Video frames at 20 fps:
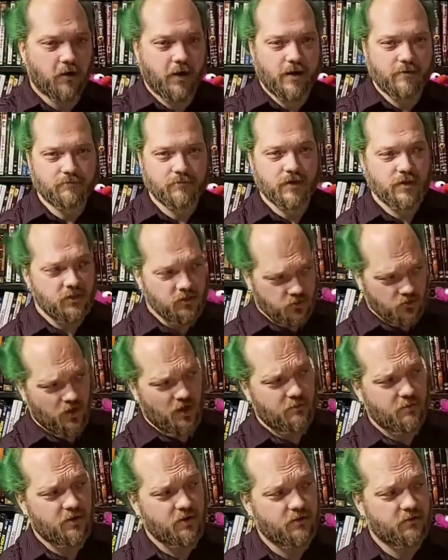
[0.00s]
Alright, so
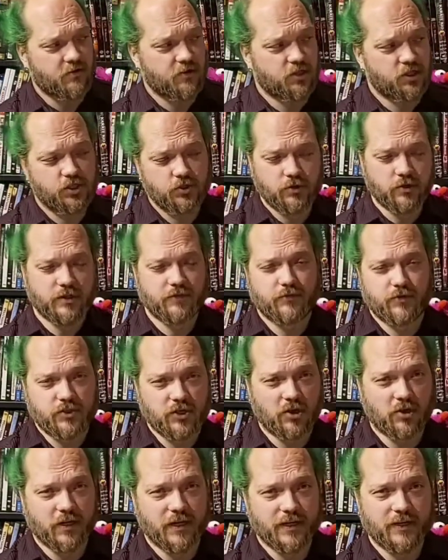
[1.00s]
now I'm going to shoot a
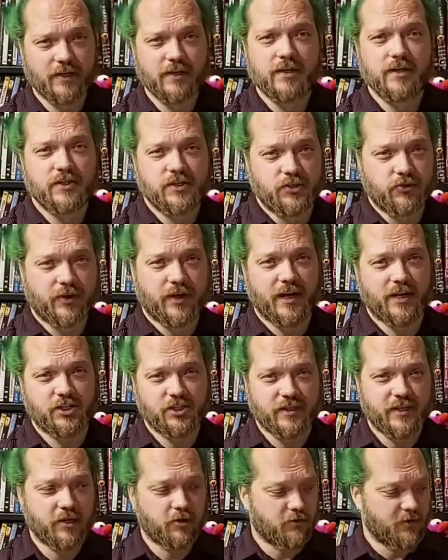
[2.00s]
different target so you can
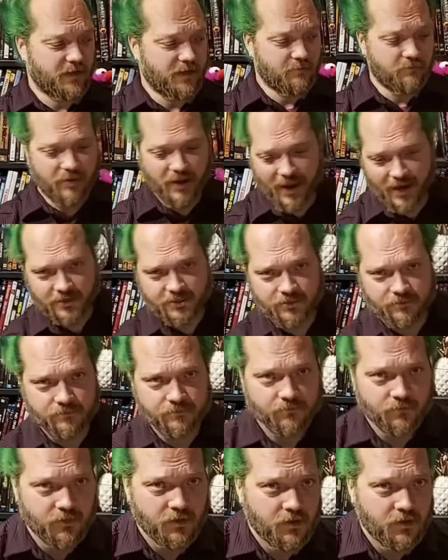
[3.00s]
actually hear the impact.